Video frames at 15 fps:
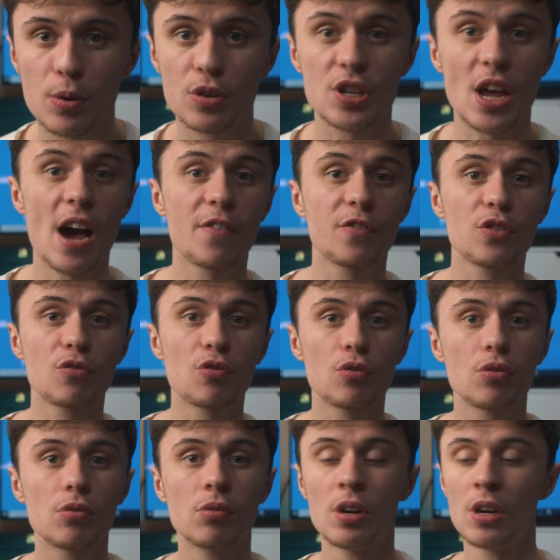because after
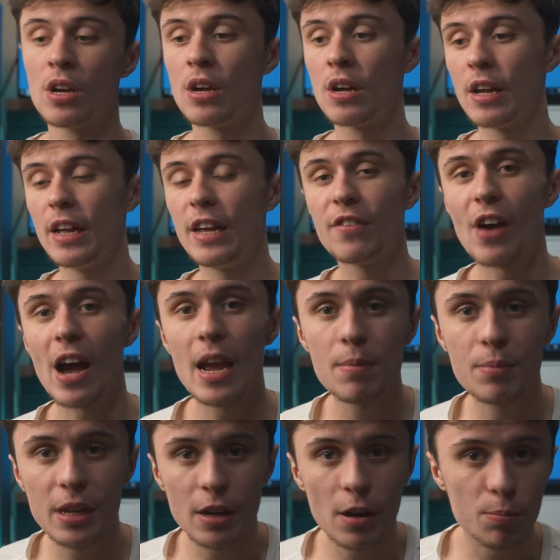all, if AMD